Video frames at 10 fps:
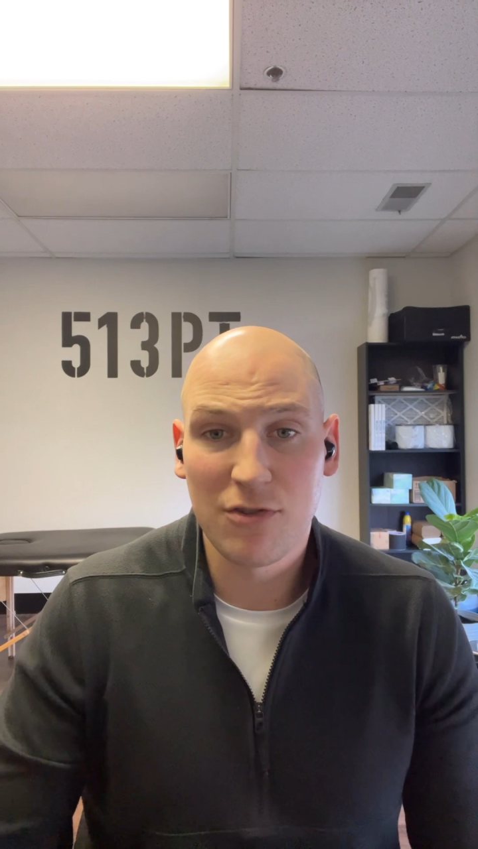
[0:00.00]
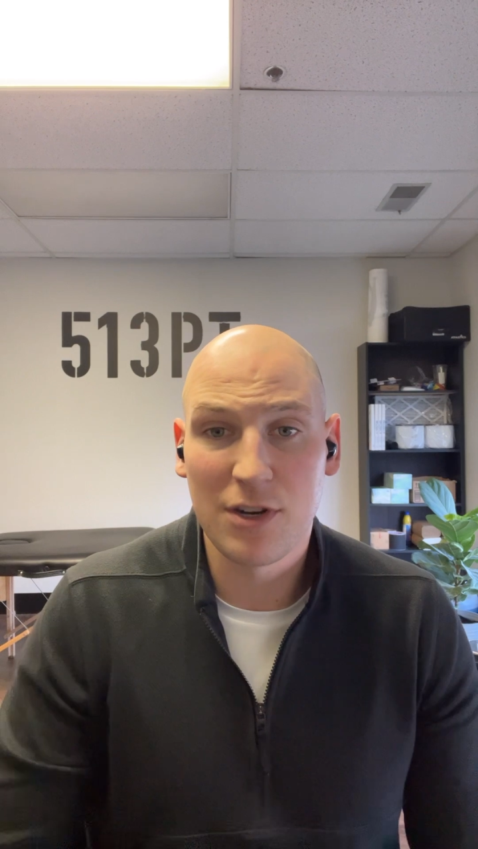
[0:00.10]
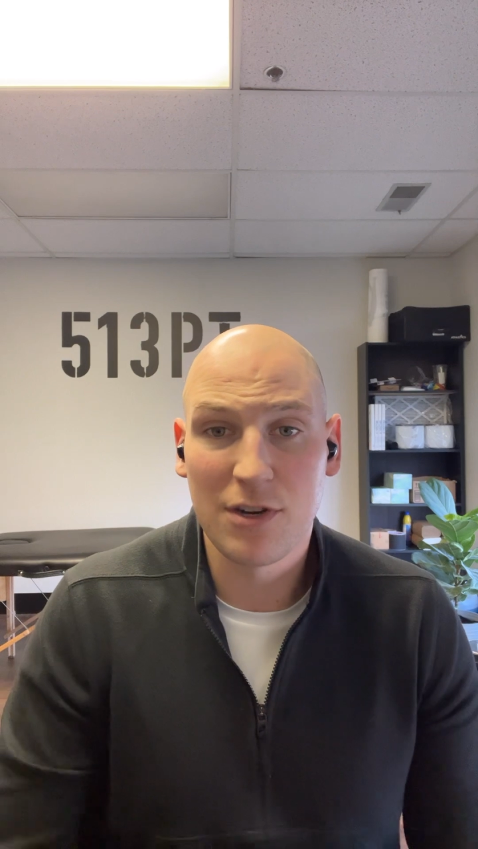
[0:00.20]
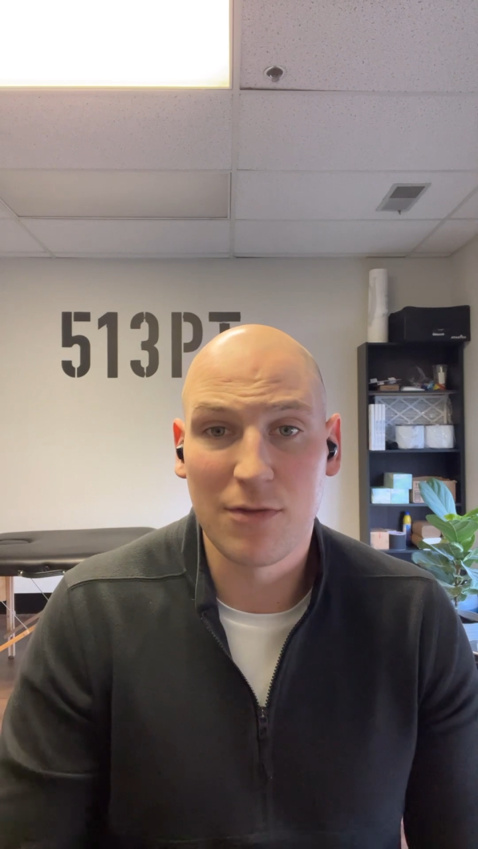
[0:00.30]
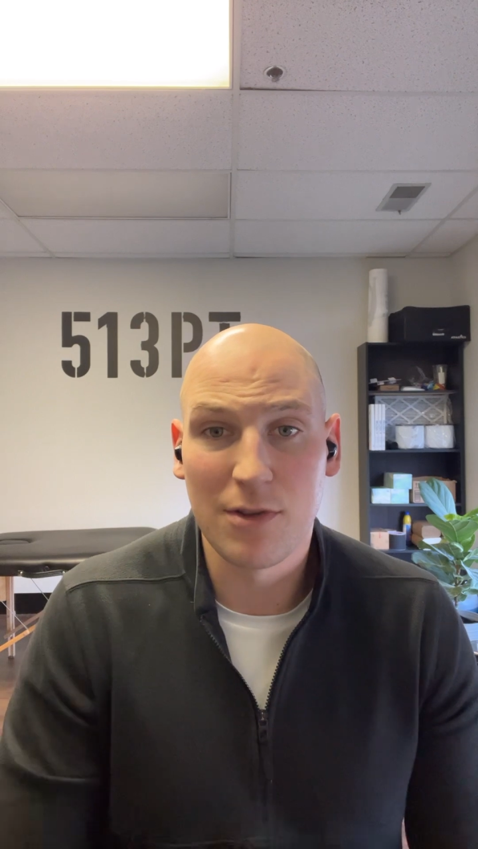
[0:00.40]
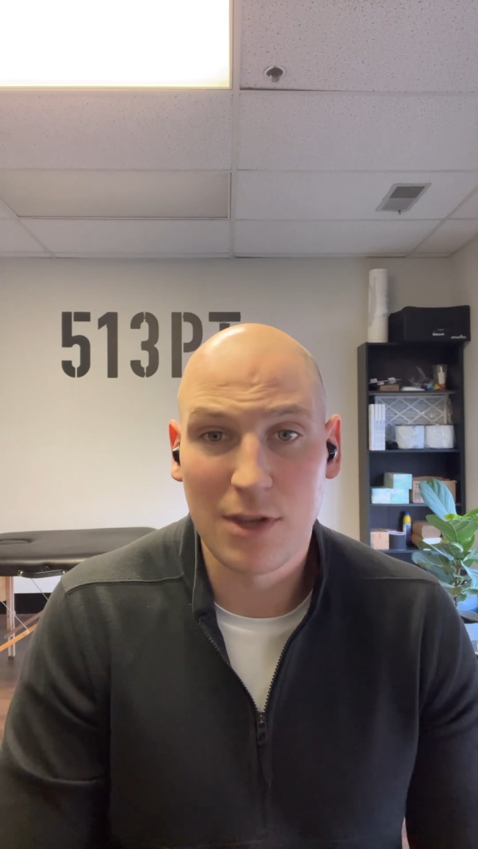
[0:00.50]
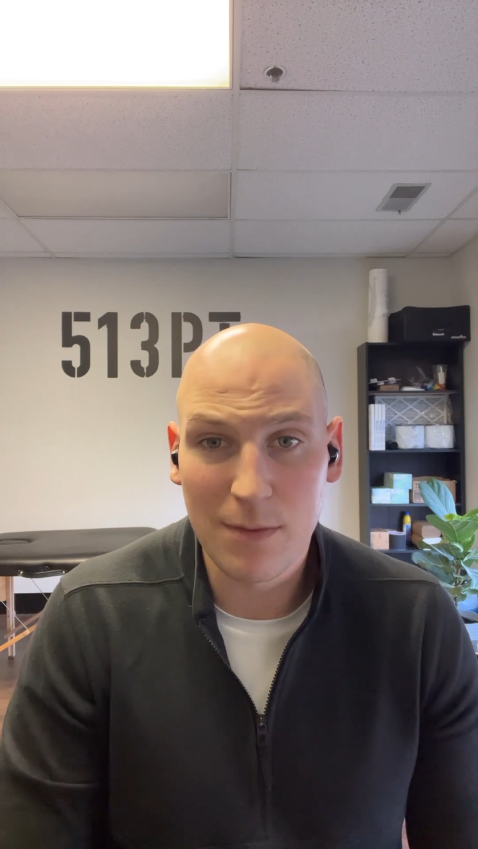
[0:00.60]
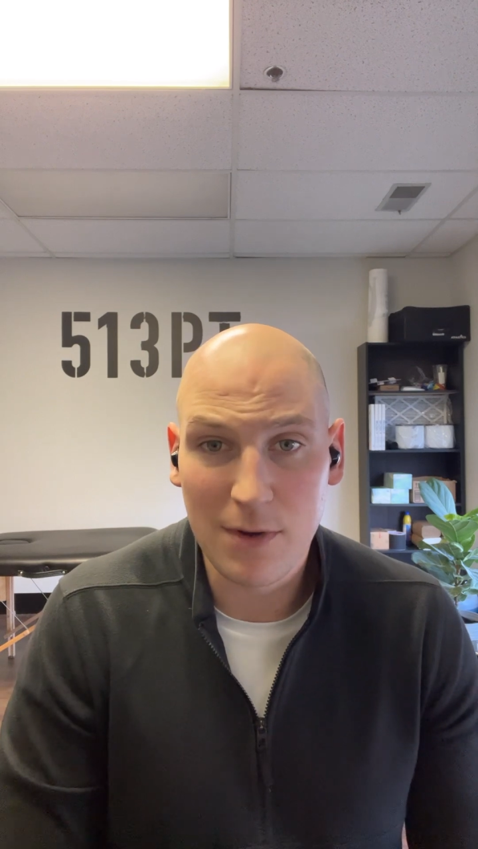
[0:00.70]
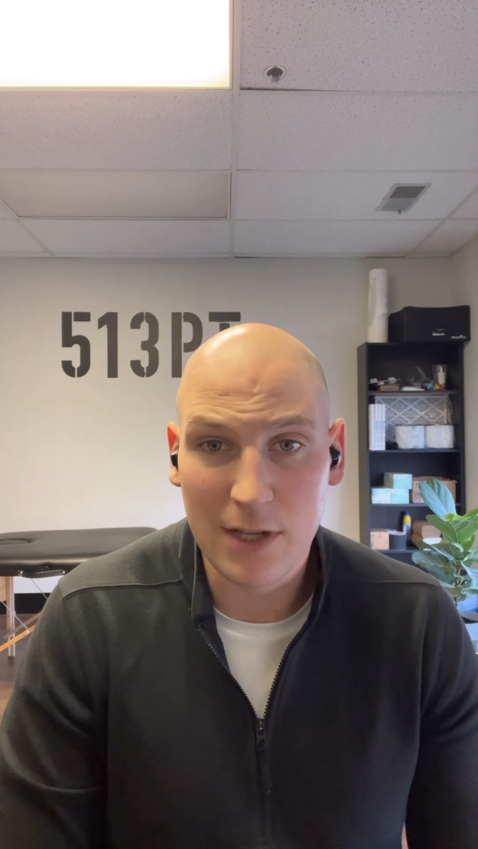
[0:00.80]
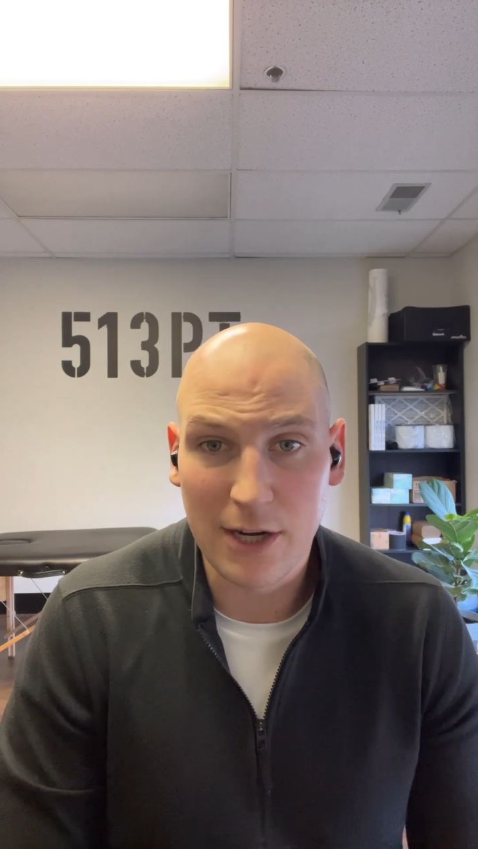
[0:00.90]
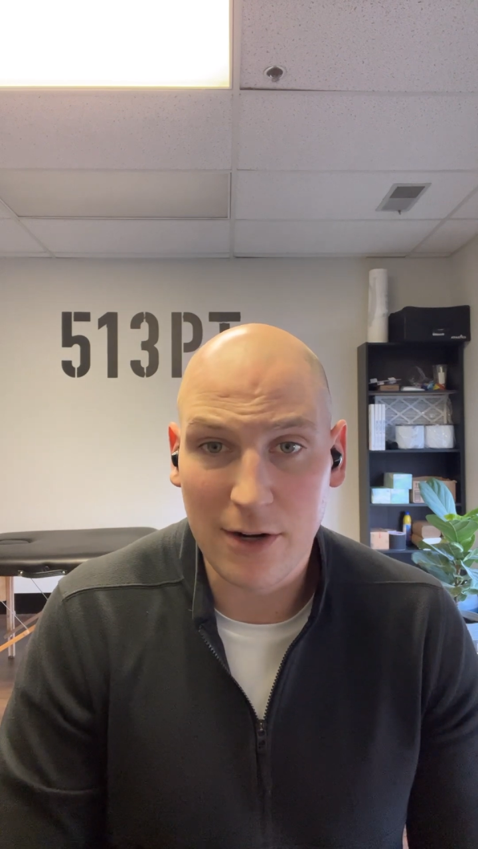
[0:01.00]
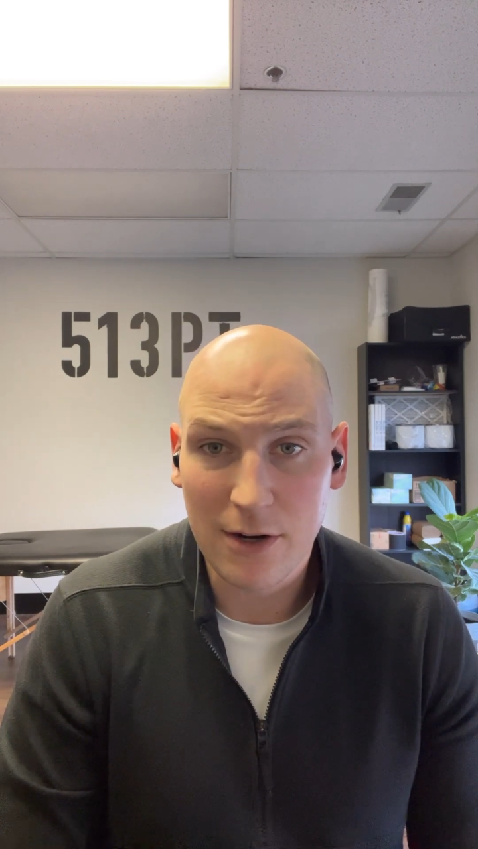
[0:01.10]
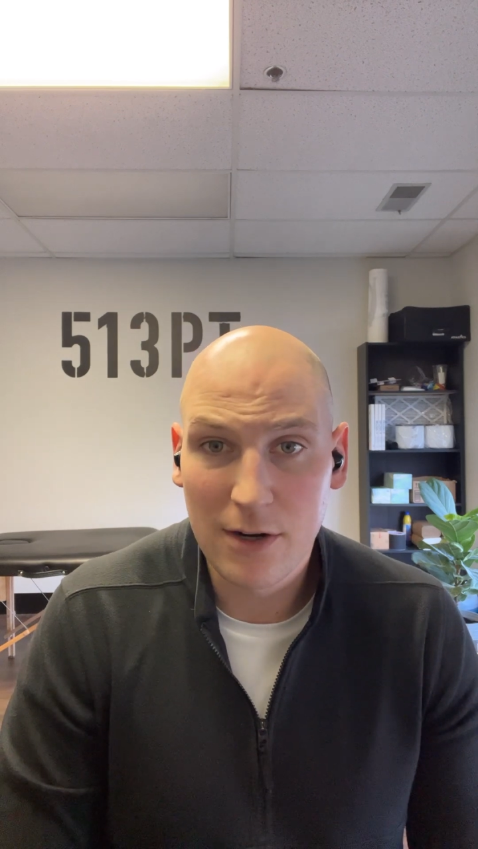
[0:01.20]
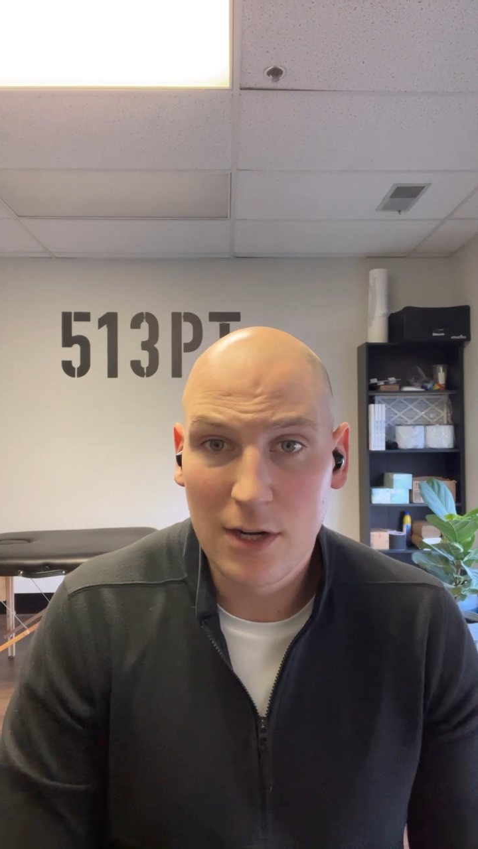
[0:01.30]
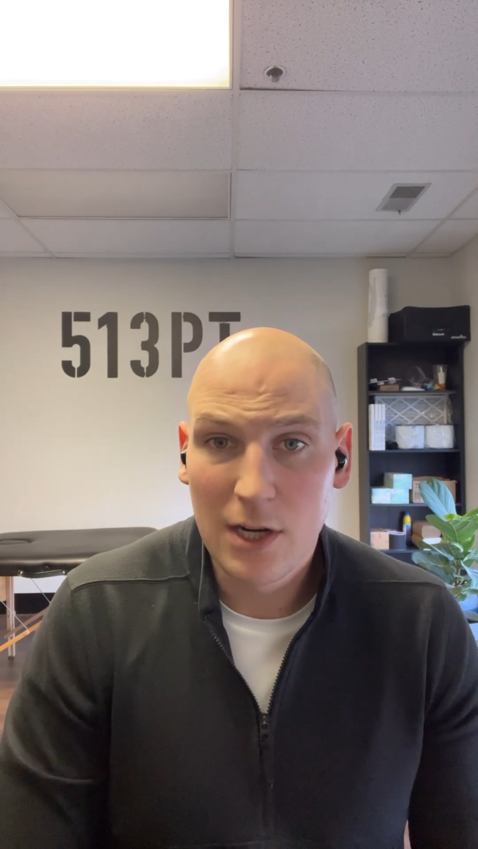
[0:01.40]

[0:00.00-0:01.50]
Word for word: or into a simulator